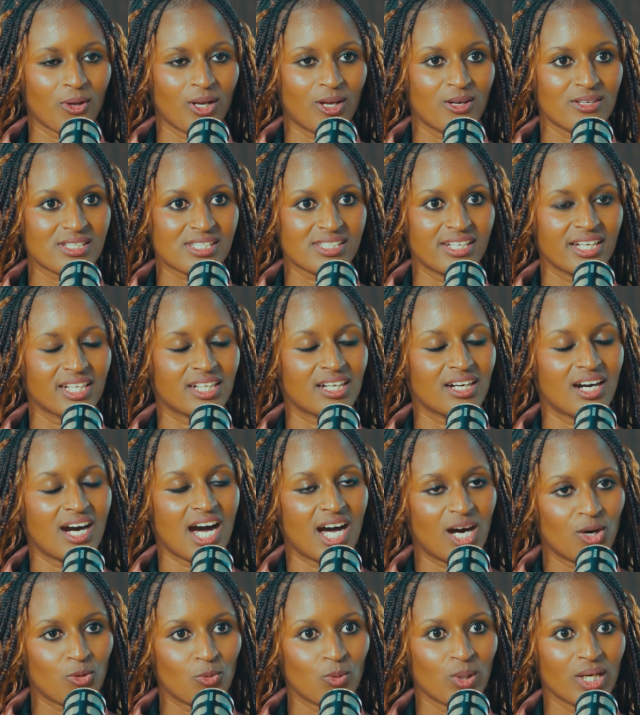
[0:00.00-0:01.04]
I was like,
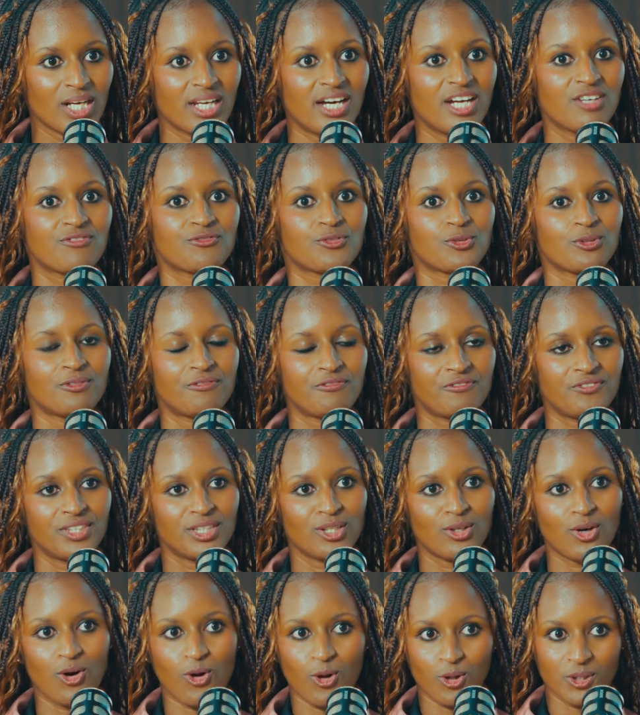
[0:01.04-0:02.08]
how will I fulfill
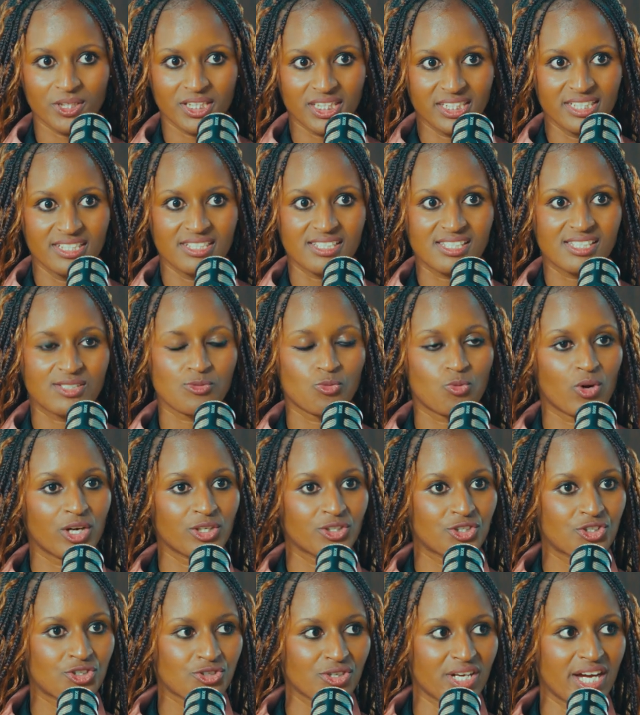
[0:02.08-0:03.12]
all this?
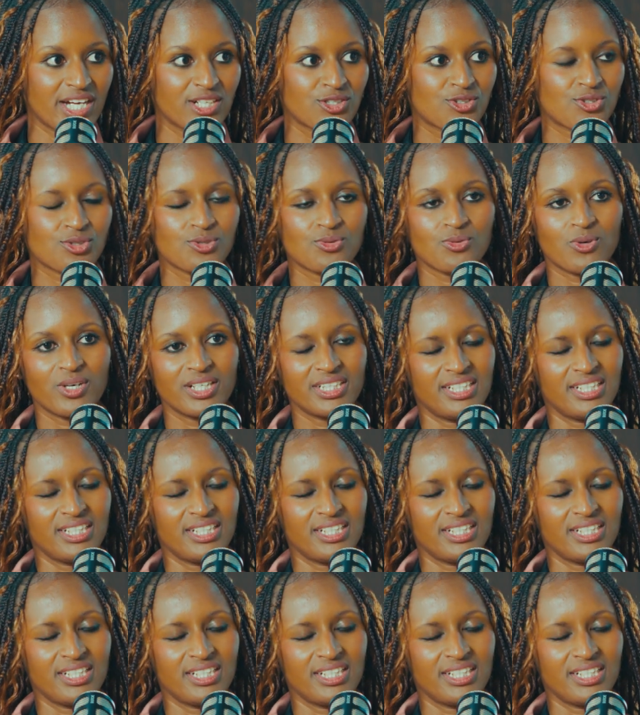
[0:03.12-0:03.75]
What should I do?